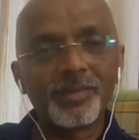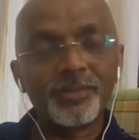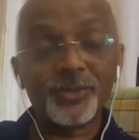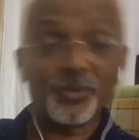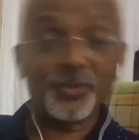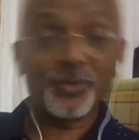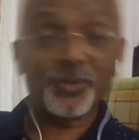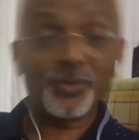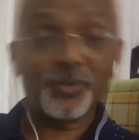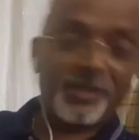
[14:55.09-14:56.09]

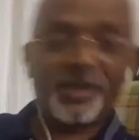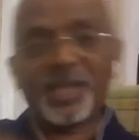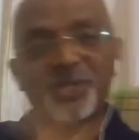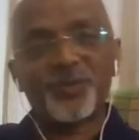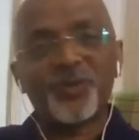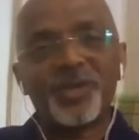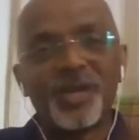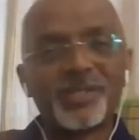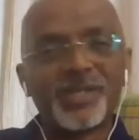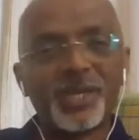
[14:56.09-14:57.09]
Students, the next few years
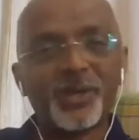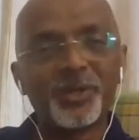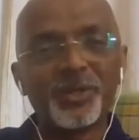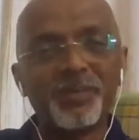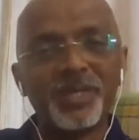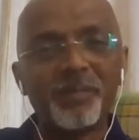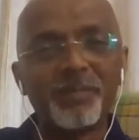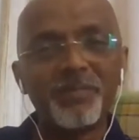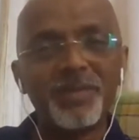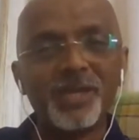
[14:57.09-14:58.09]
that you're going to be a
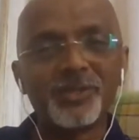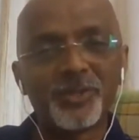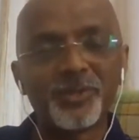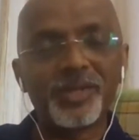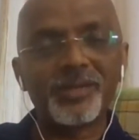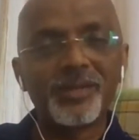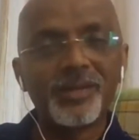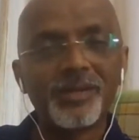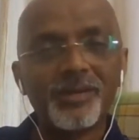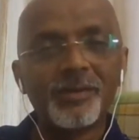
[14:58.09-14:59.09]
BBA student
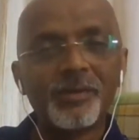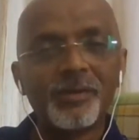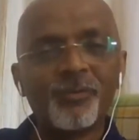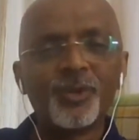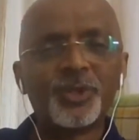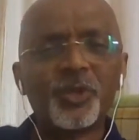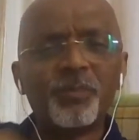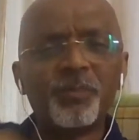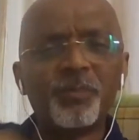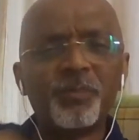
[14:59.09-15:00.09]

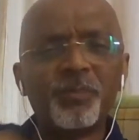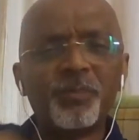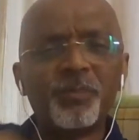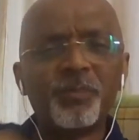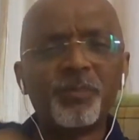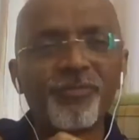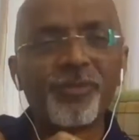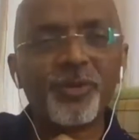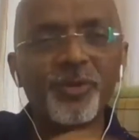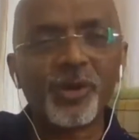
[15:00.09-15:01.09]
should be full of
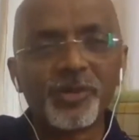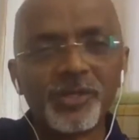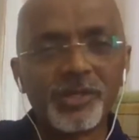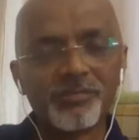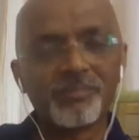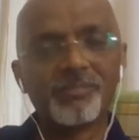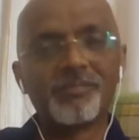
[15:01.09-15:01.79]
curiosity,